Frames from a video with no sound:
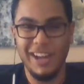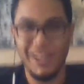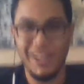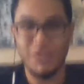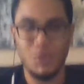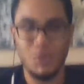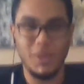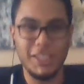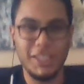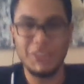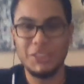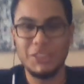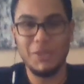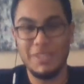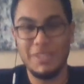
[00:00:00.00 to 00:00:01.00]

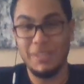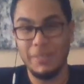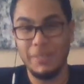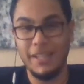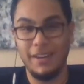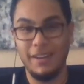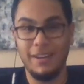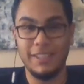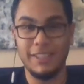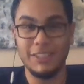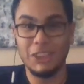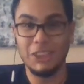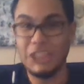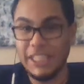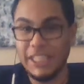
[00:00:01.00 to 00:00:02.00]
crush or something
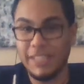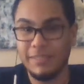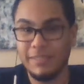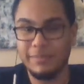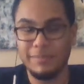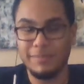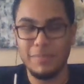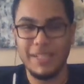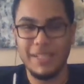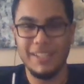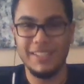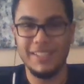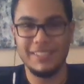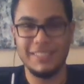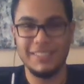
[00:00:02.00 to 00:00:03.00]
on Jin
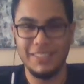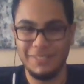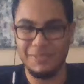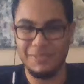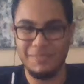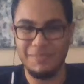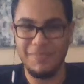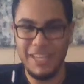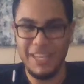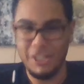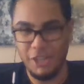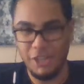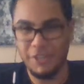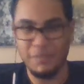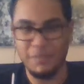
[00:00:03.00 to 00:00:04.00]
because they
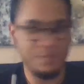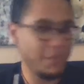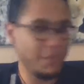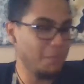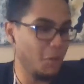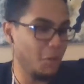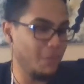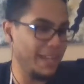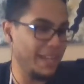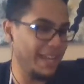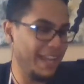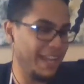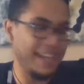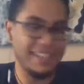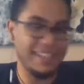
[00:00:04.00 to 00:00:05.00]
shared a moment,
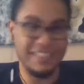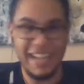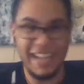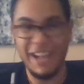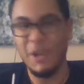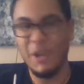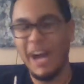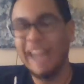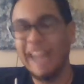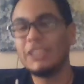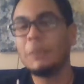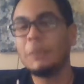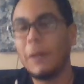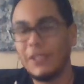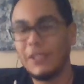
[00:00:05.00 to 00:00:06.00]
and I don't know, I
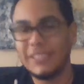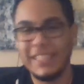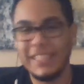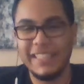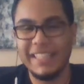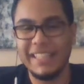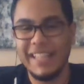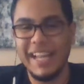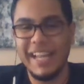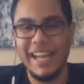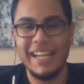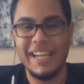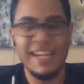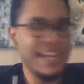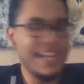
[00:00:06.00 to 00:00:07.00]
just personally think that.
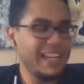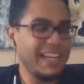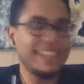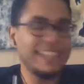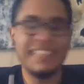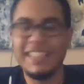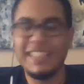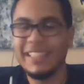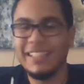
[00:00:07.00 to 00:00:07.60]
And like I said,